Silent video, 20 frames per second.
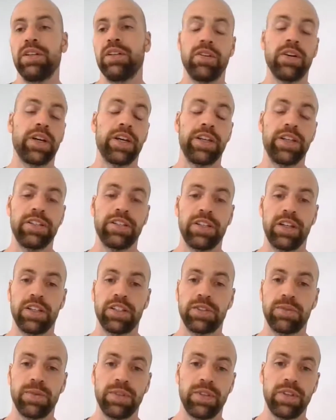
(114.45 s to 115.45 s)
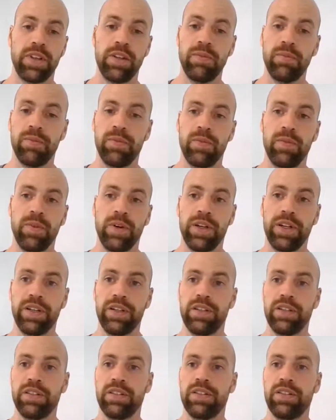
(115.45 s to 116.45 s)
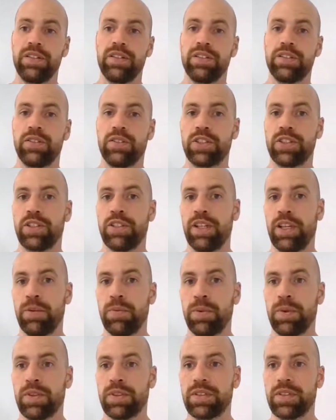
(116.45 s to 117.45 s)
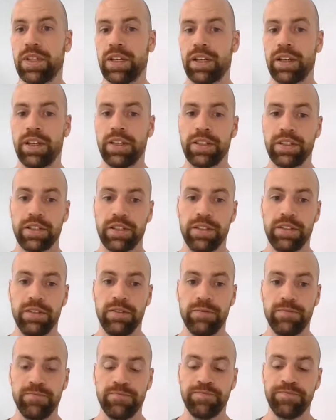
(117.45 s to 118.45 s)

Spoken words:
or get in touch with them via social networks like LinkedIn.